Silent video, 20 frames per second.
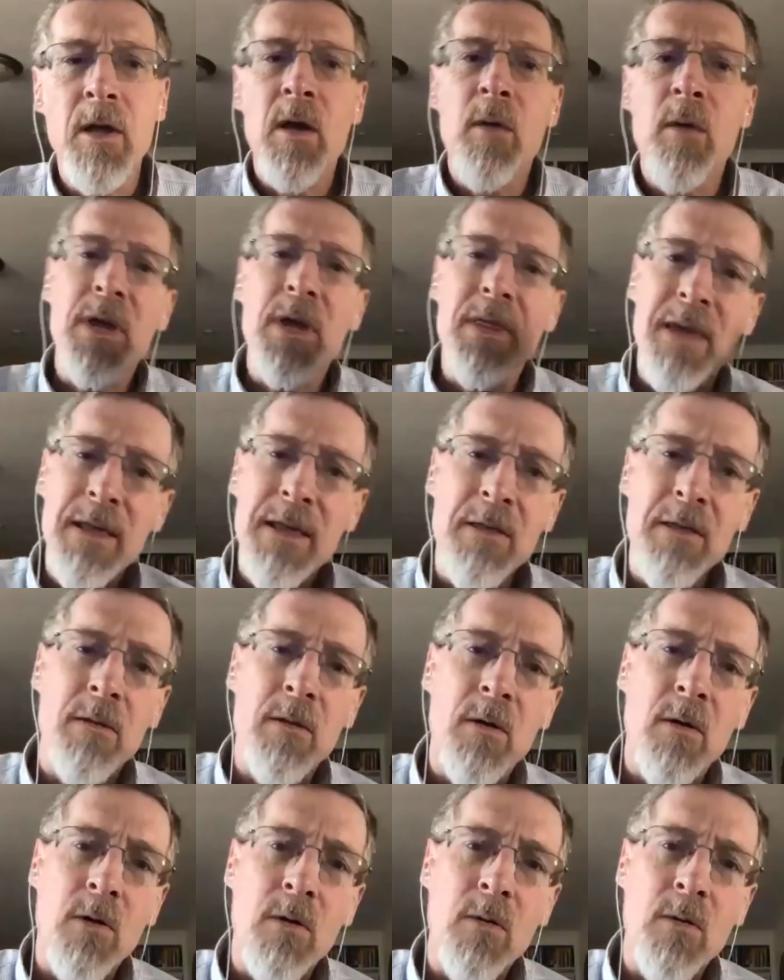But then
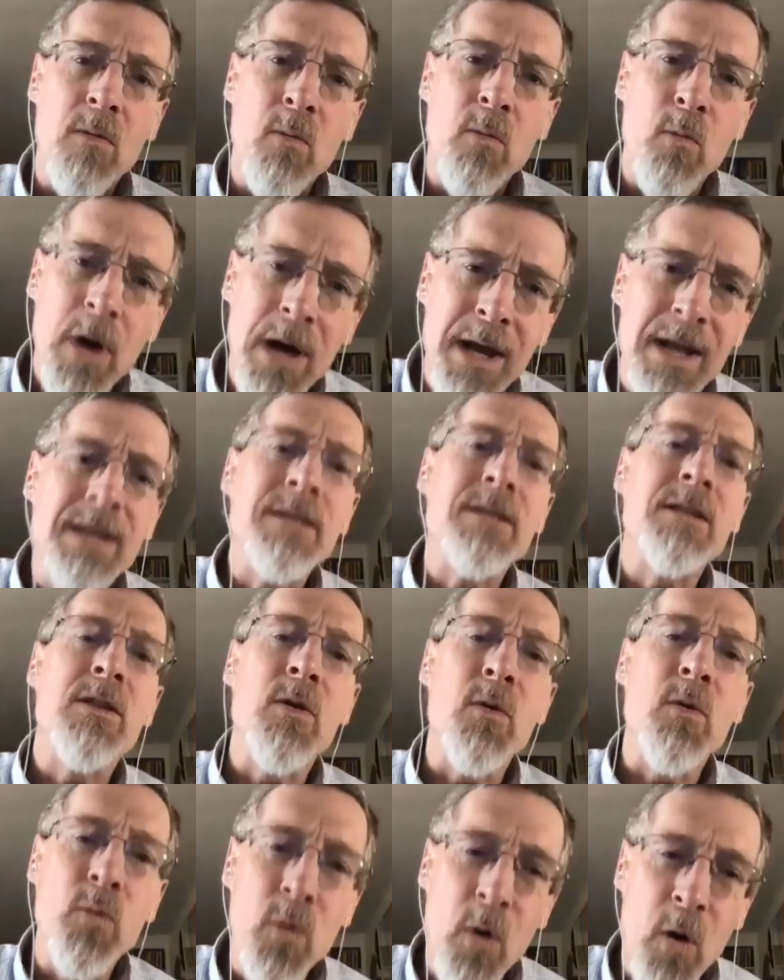what is the
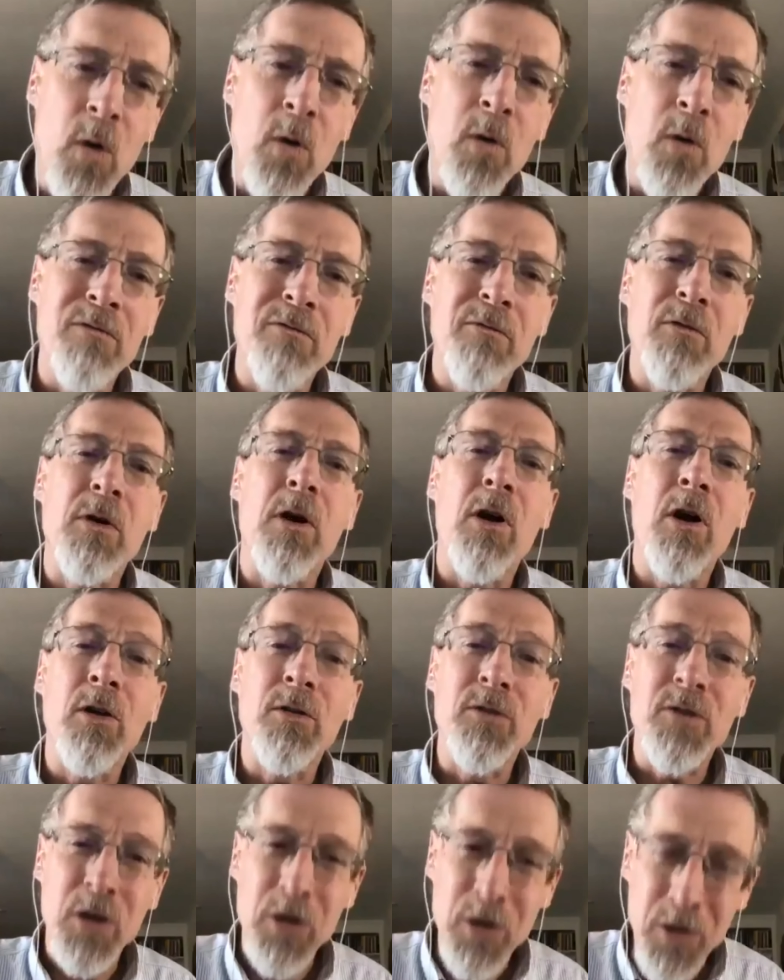role for
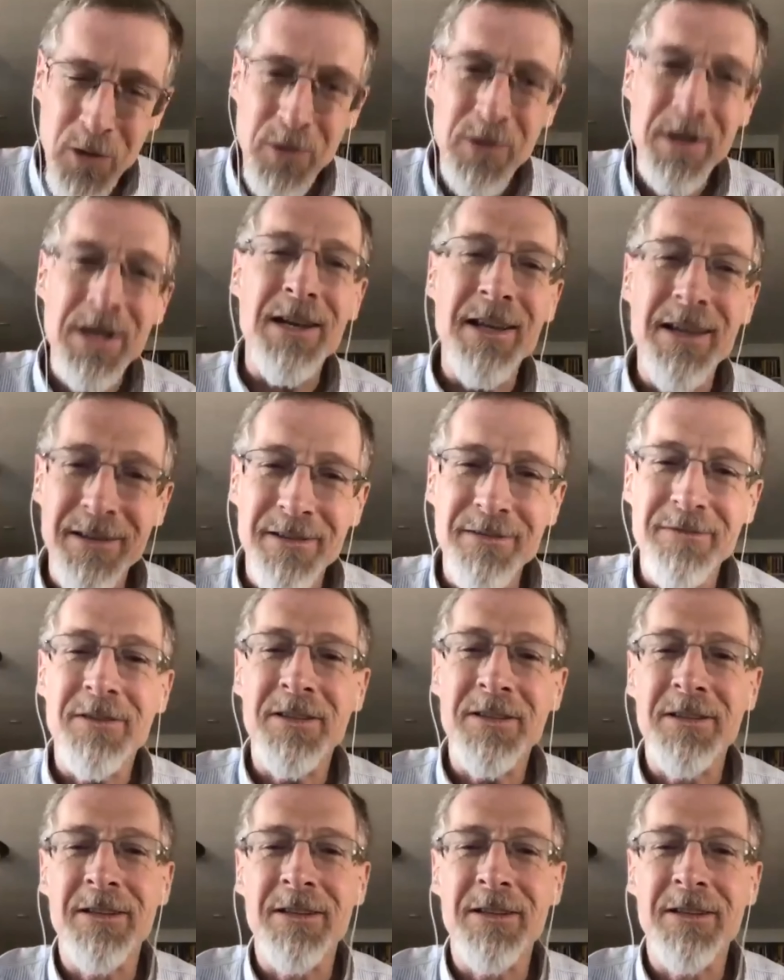alternatives